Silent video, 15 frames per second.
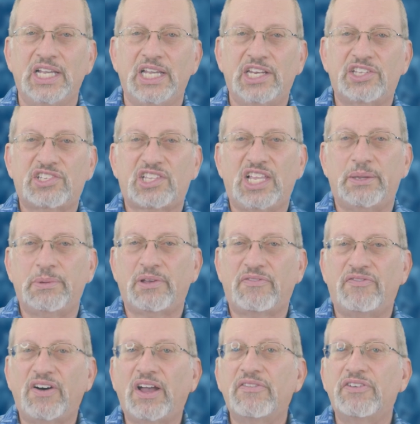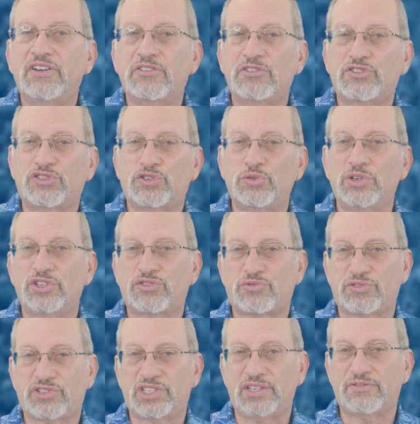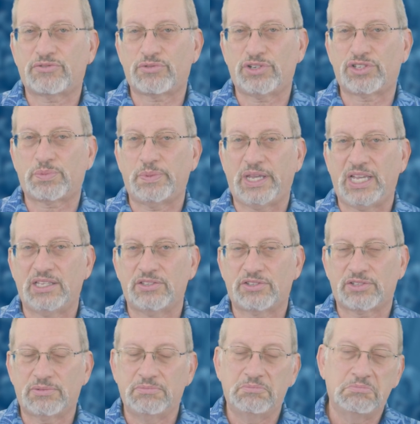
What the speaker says: it is claiming 500 students received wristbands.